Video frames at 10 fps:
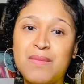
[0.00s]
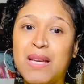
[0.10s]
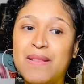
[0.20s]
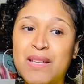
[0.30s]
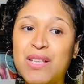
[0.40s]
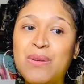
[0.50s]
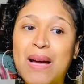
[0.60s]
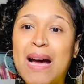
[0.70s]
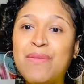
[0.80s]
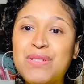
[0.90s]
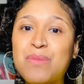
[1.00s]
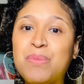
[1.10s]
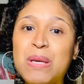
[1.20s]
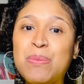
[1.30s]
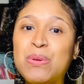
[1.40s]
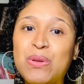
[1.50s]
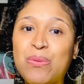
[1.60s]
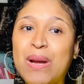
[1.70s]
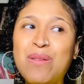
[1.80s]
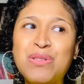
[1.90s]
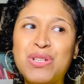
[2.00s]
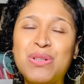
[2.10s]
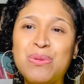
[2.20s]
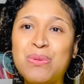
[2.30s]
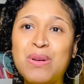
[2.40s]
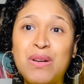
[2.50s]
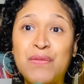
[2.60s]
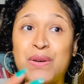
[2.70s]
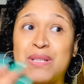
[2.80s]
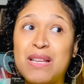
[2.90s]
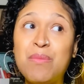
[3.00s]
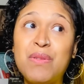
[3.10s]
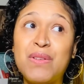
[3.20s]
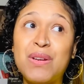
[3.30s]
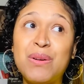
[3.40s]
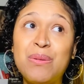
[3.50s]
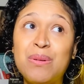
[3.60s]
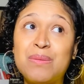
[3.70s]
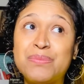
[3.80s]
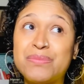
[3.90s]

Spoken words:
And then you have some people around you, for some of you,